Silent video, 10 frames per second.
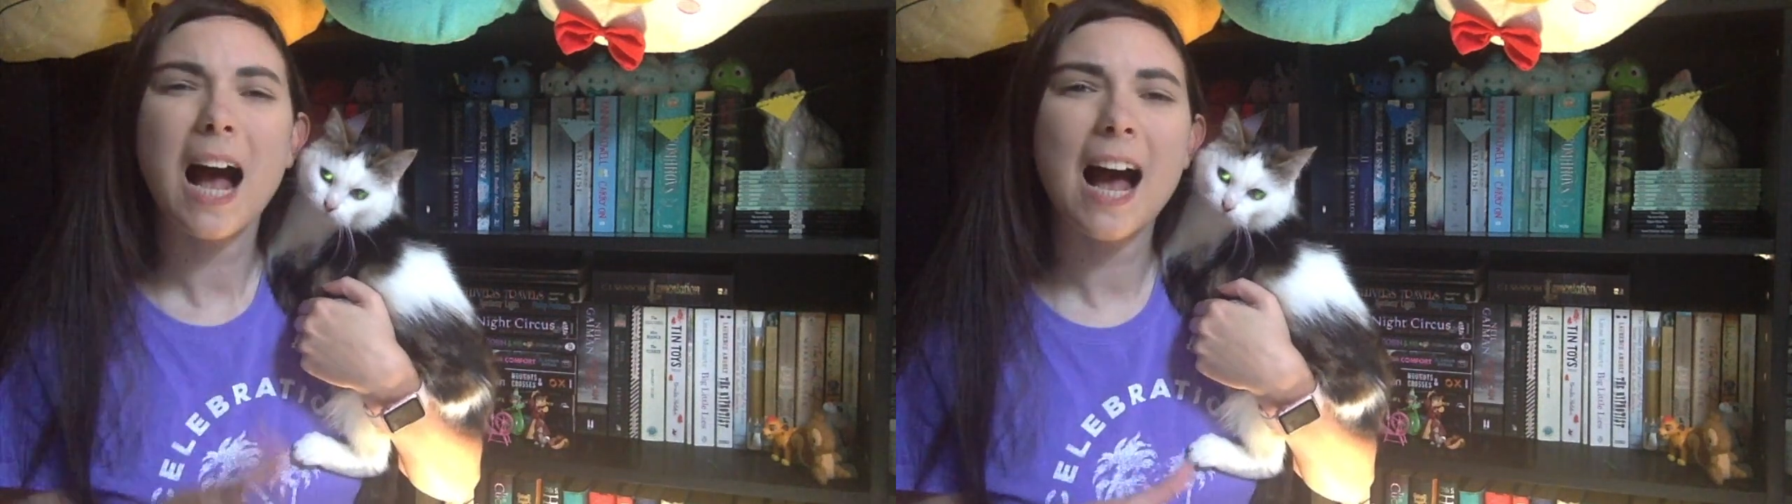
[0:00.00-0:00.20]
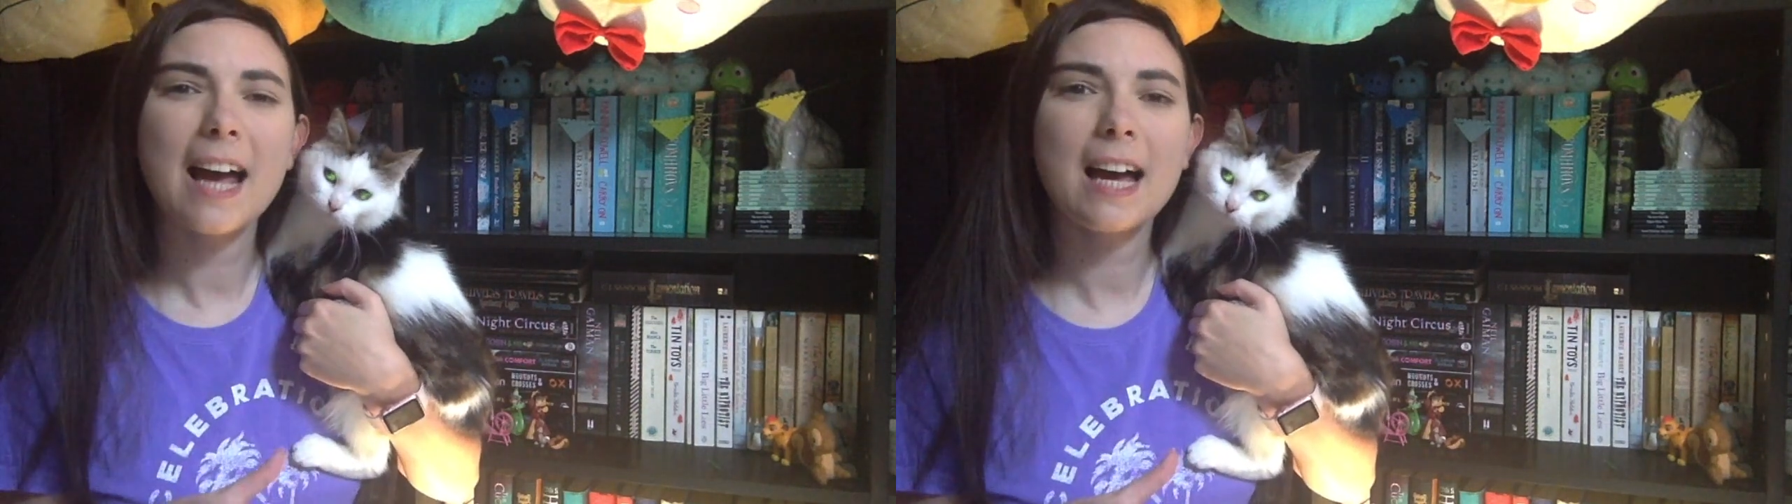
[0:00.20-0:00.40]

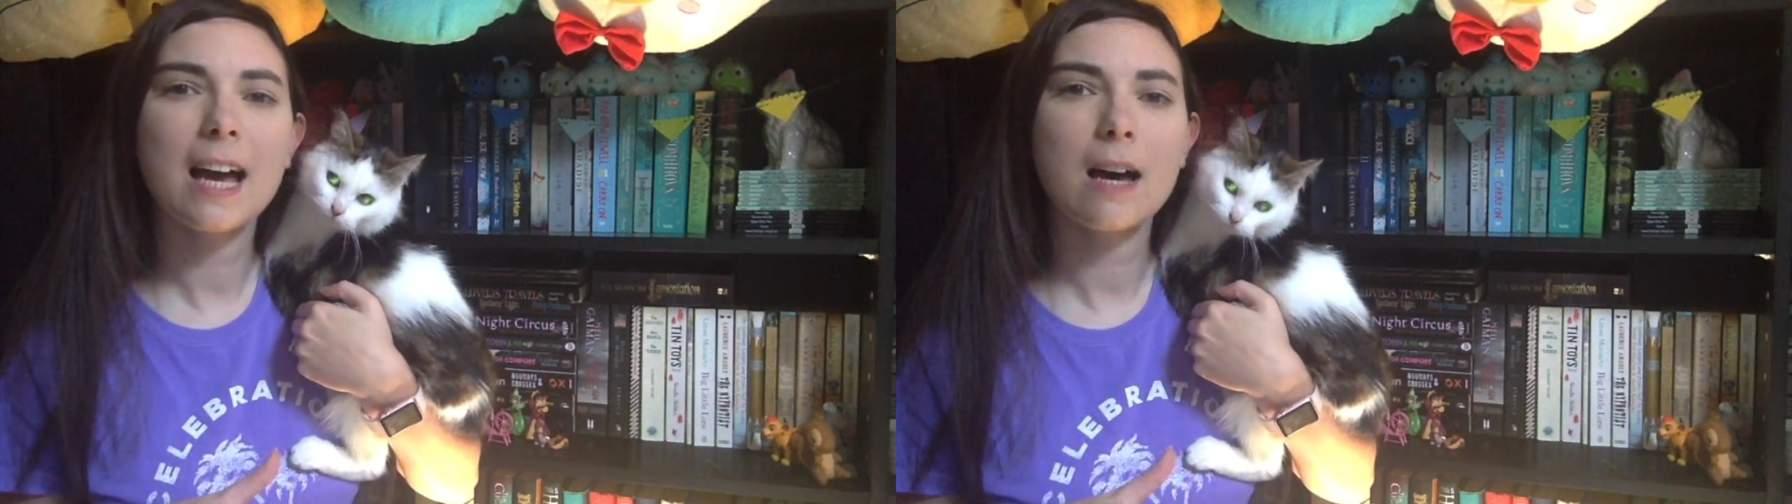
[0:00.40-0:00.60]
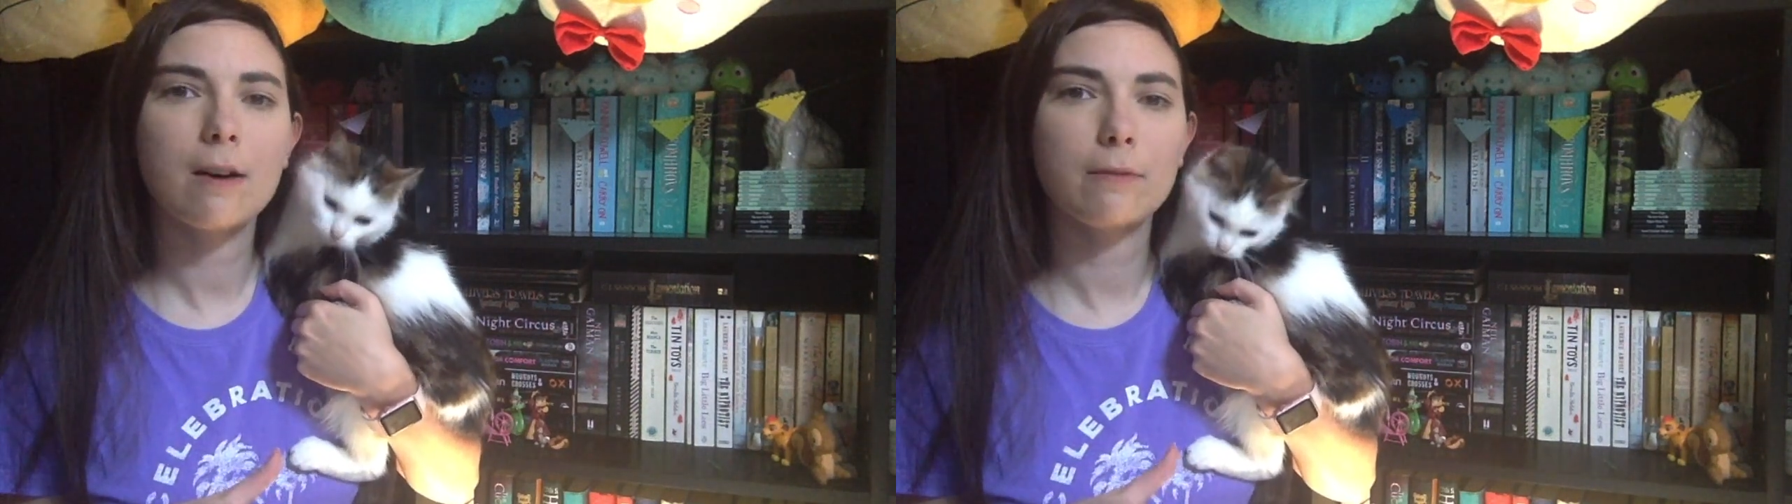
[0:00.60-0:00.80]
I
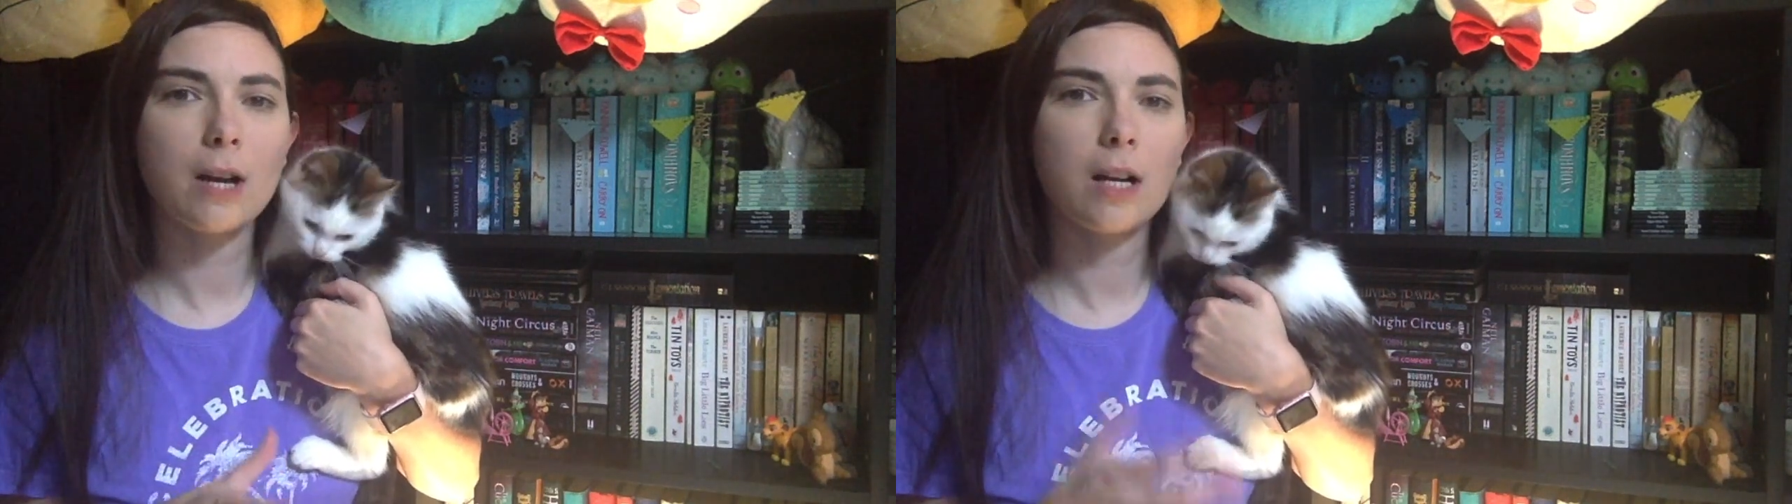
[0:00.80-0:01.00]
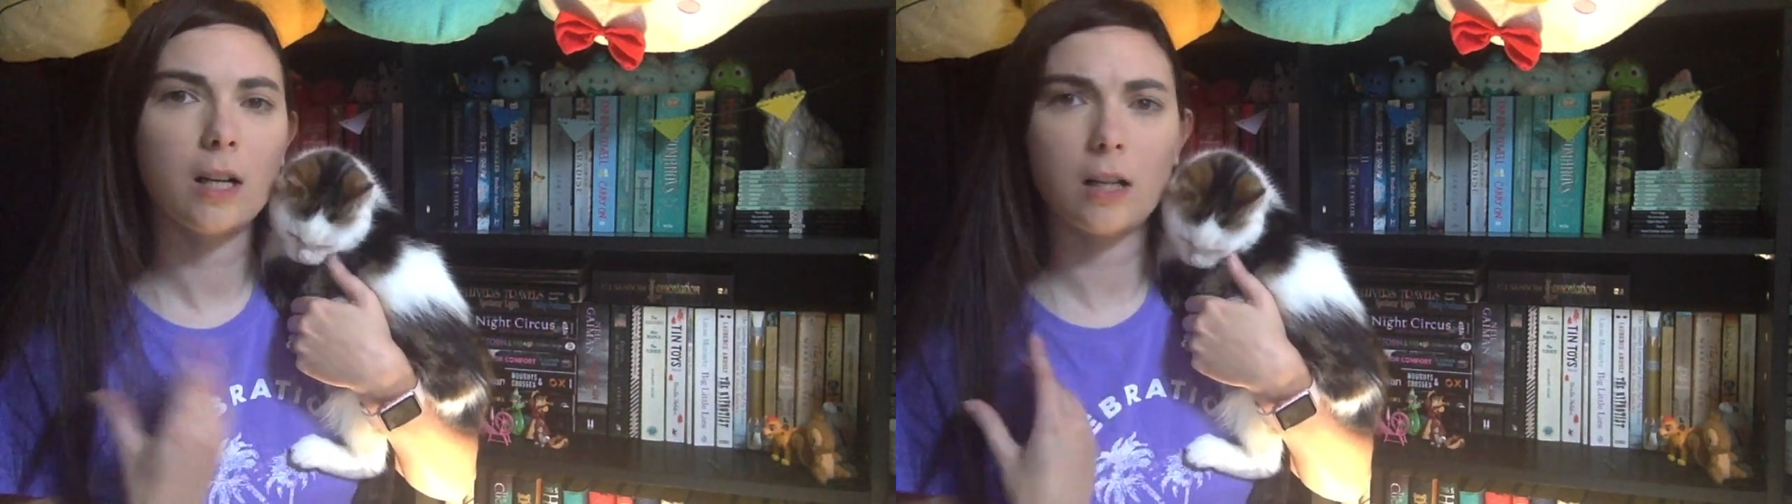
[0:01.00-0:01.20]
have
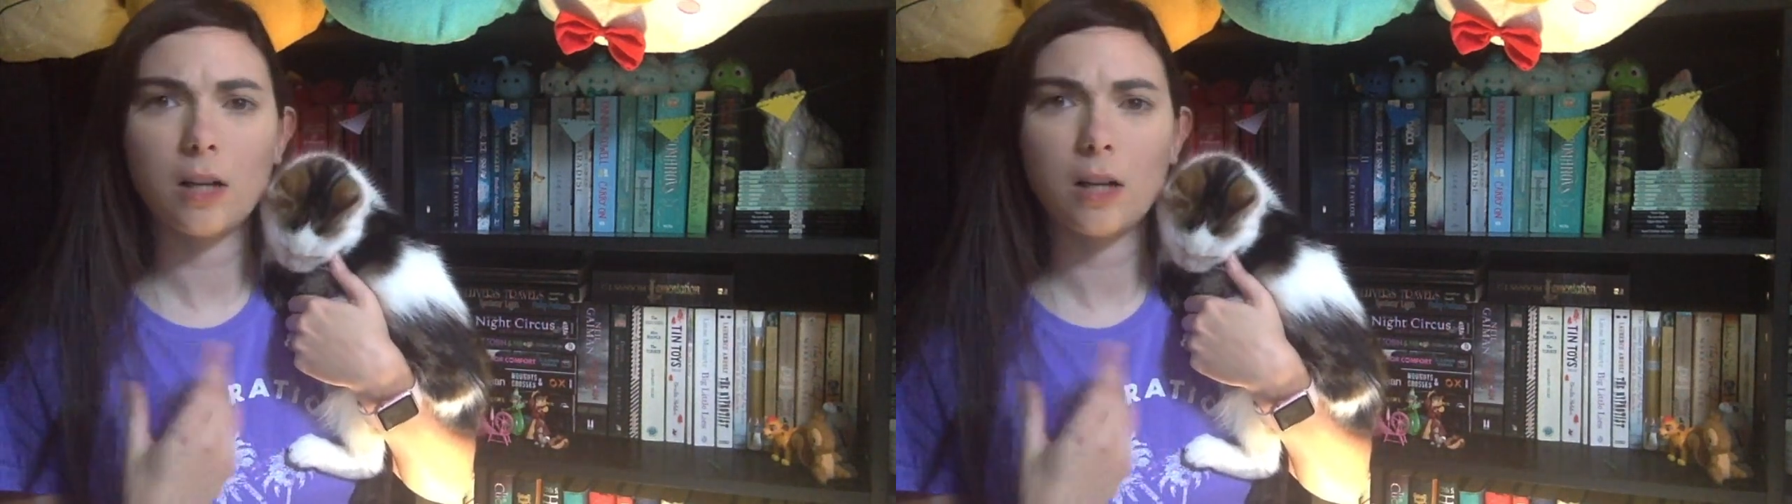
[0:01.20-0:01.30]
uh,